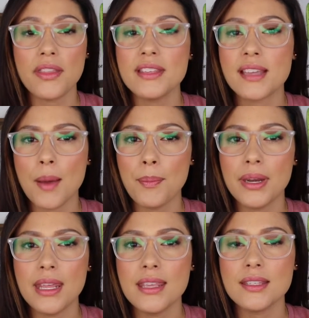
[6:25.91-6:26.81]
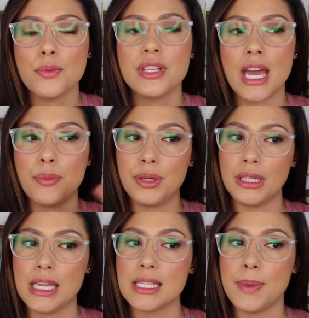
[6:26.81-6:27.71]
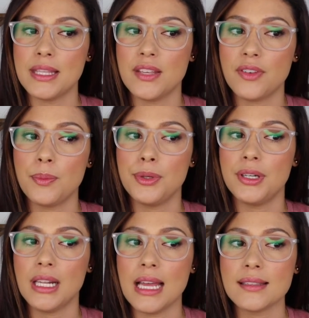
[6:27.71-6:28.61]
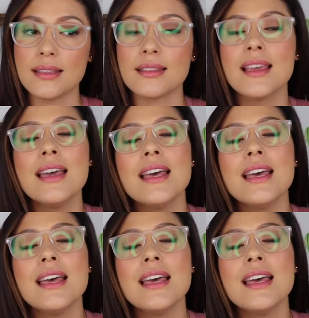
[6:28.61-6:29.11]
these companies which had really expensive computer glasses